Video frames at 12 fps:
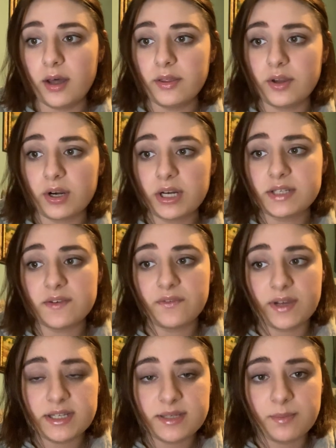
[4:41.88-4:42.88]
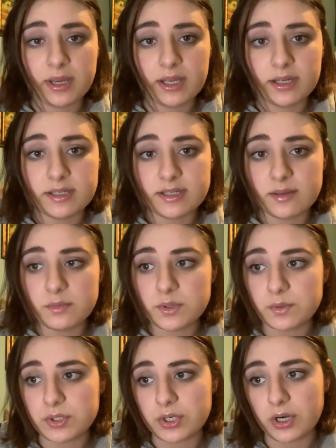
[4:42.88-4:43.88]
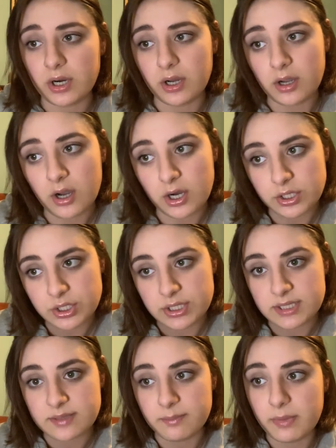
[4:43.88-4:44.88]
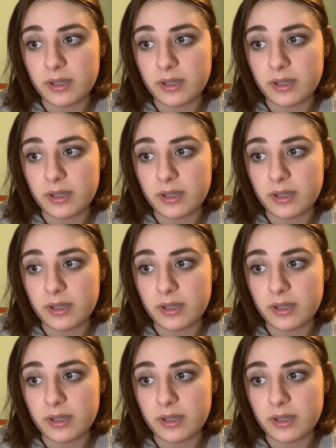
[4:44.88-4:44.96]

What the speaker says: There are defense mechanisms, which are unconscious